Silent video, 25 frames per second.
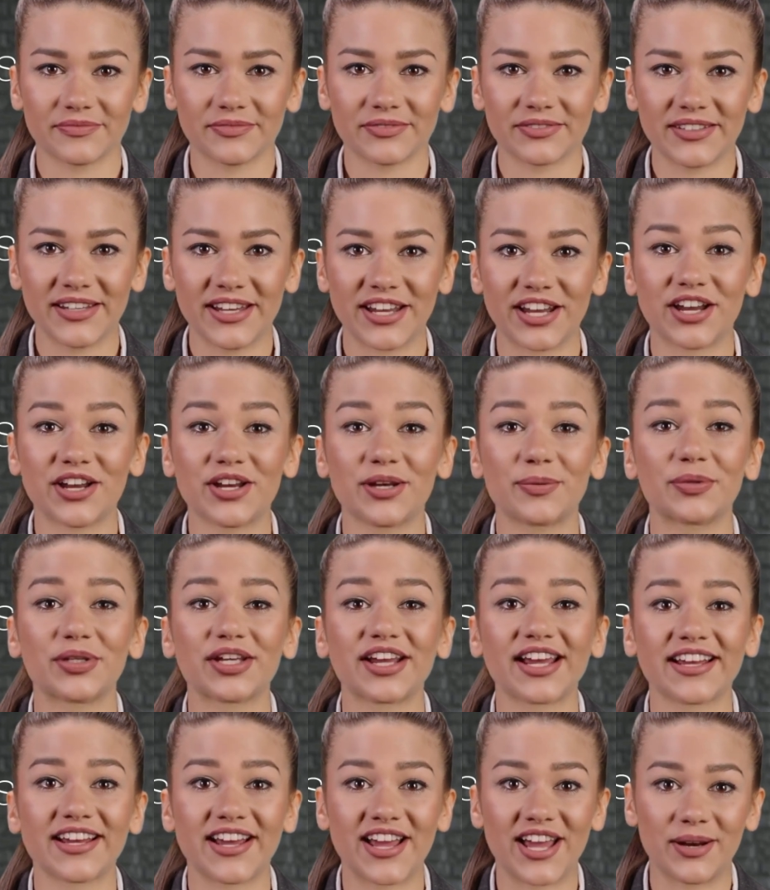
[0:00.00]

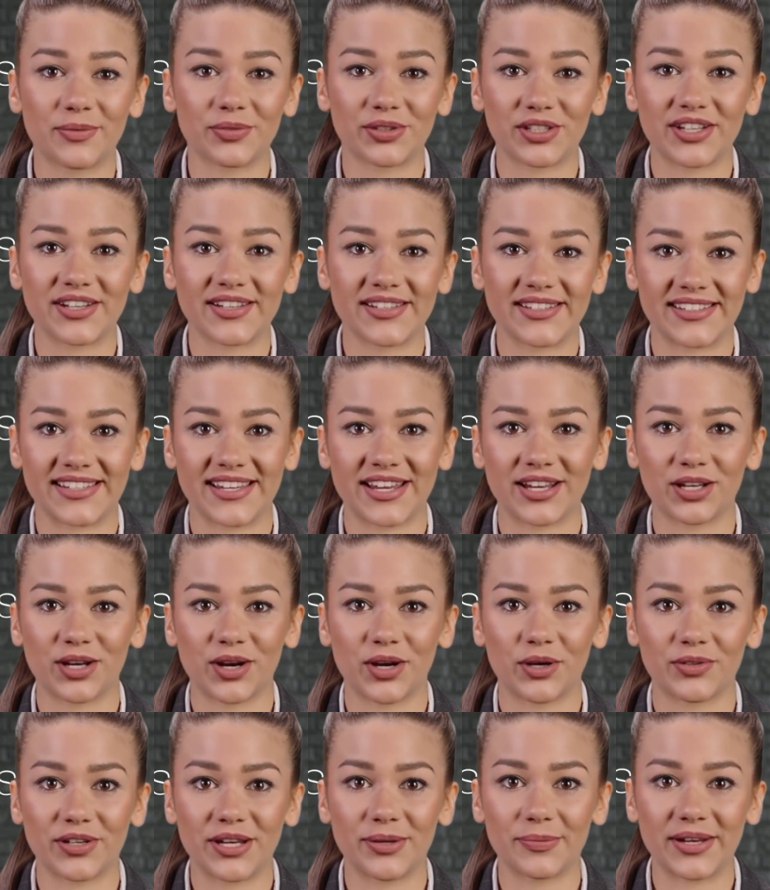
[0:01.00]
European options can
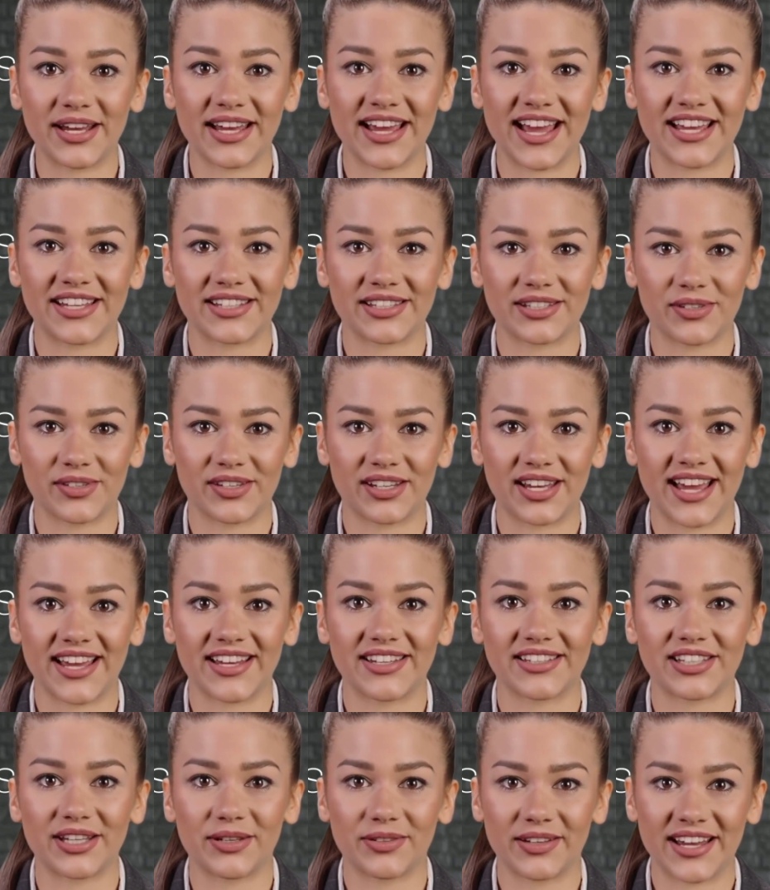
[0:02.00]
only be
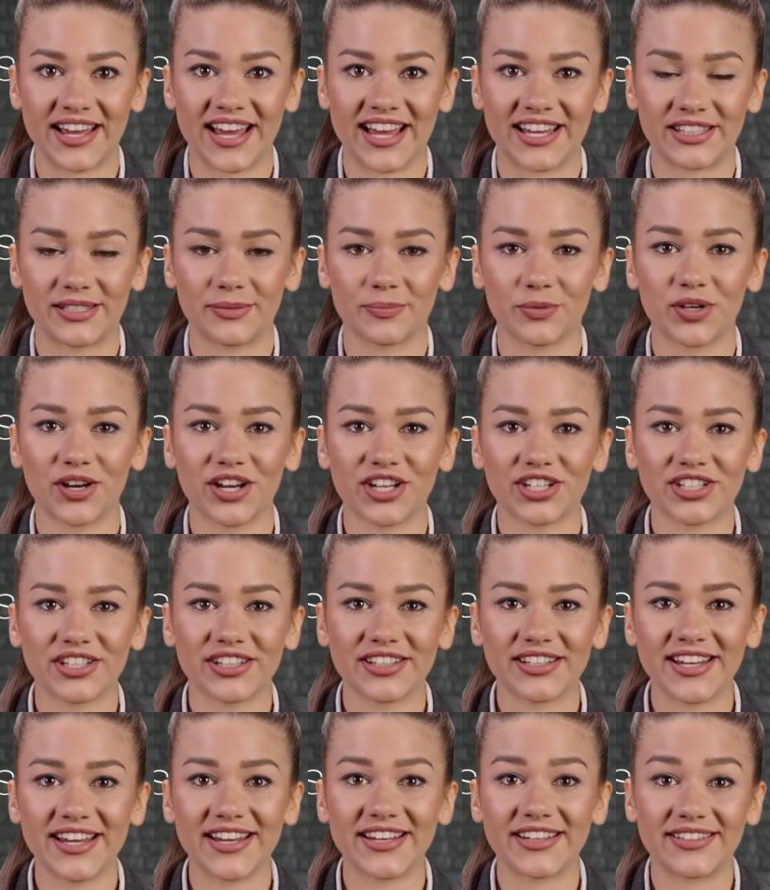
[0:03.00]
exercised on the
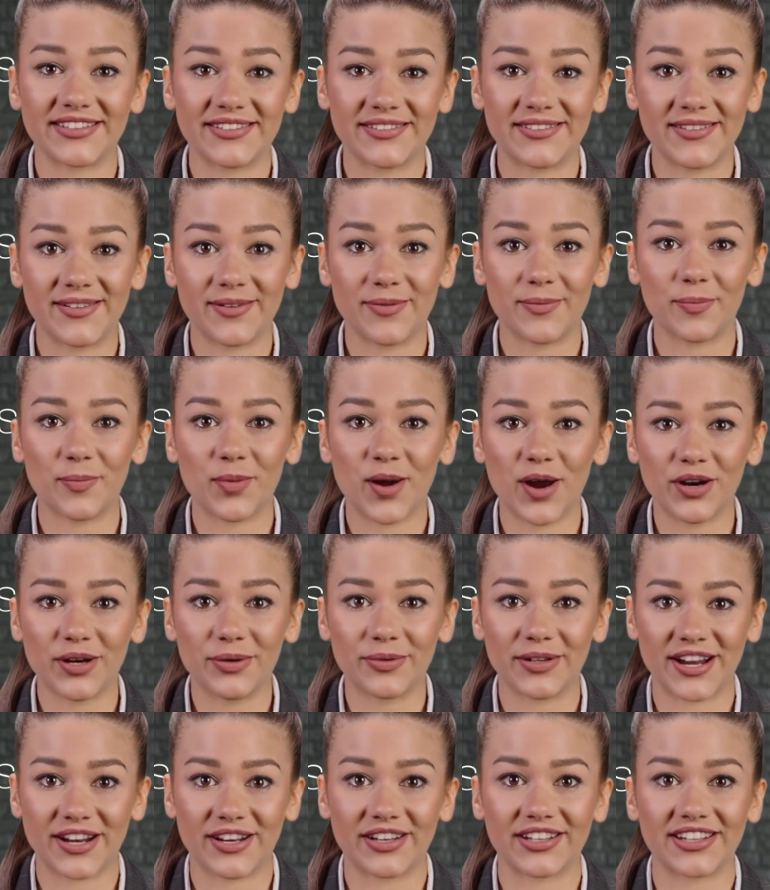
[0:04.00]
expiration date, while
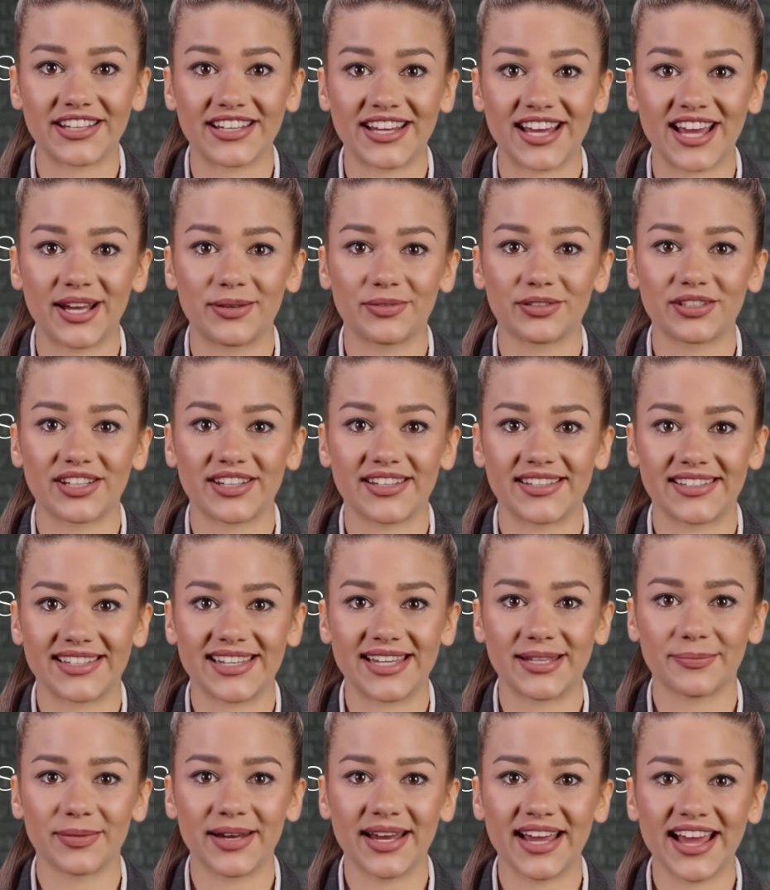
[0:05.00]
American options
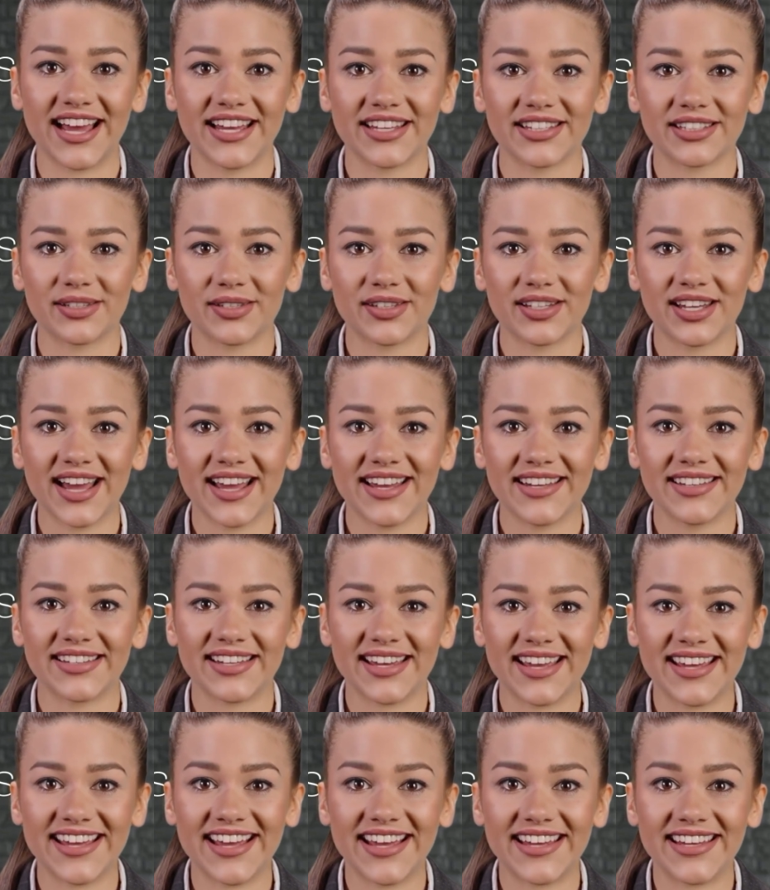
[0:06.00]
can be exercised
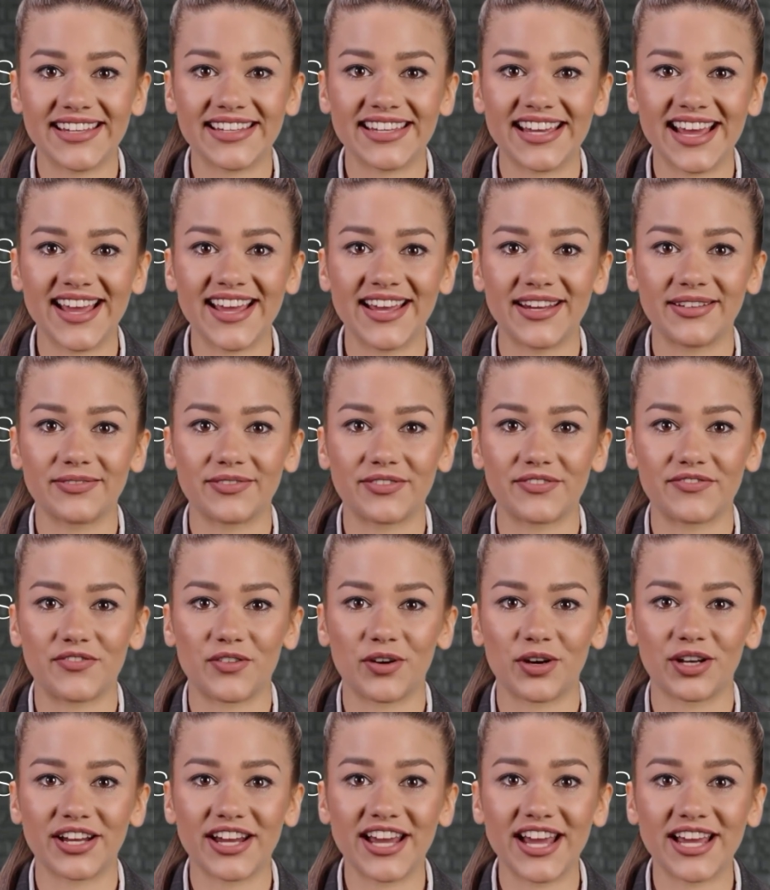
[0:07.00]
at any time
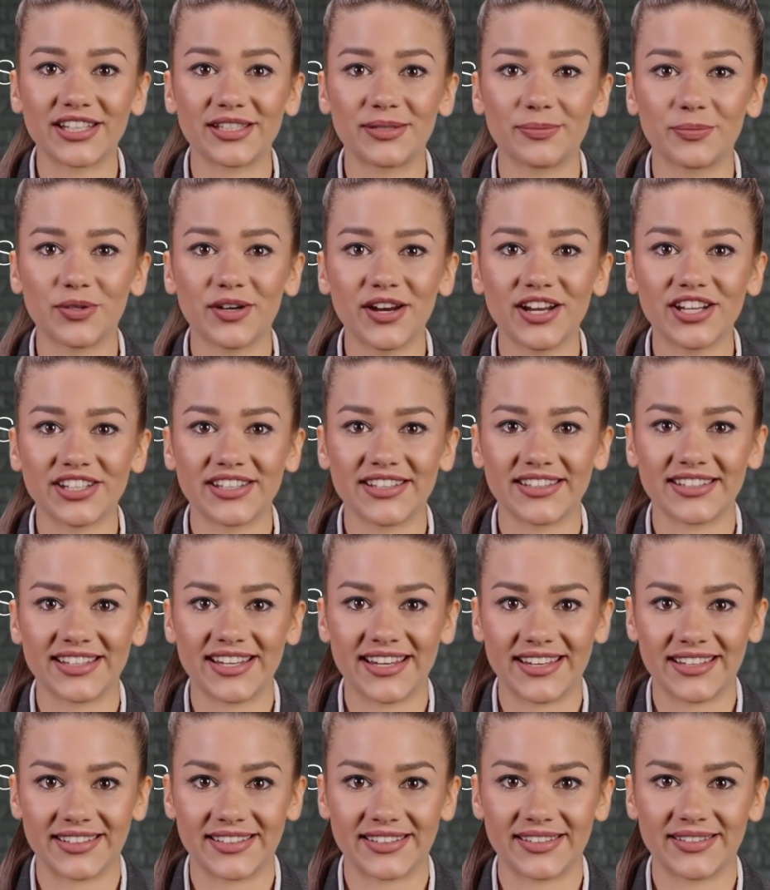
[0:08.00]
before the expiration
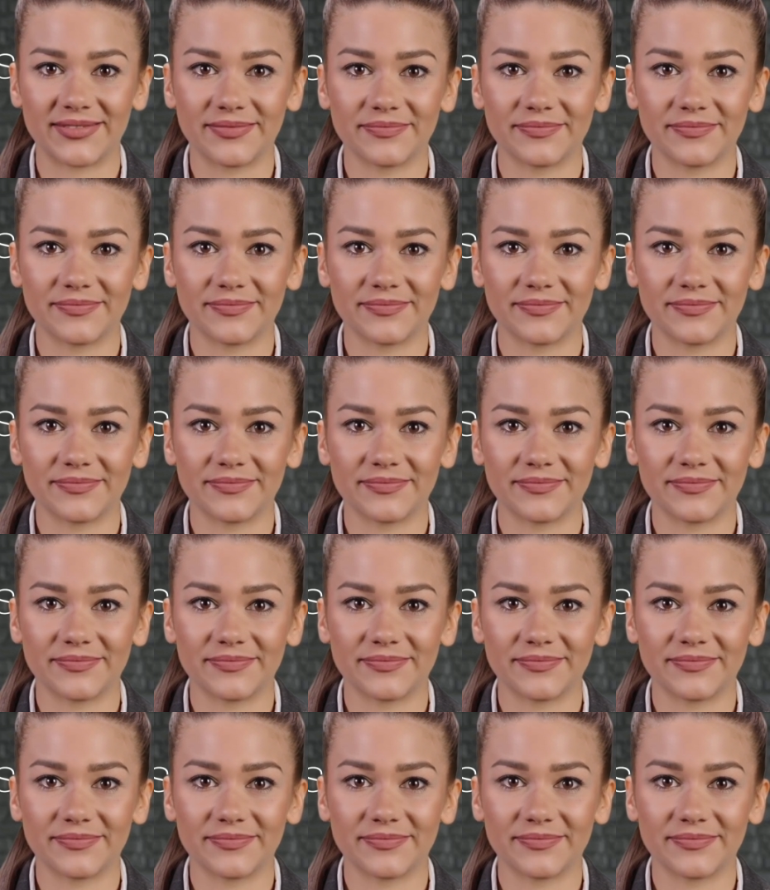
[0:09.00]
date.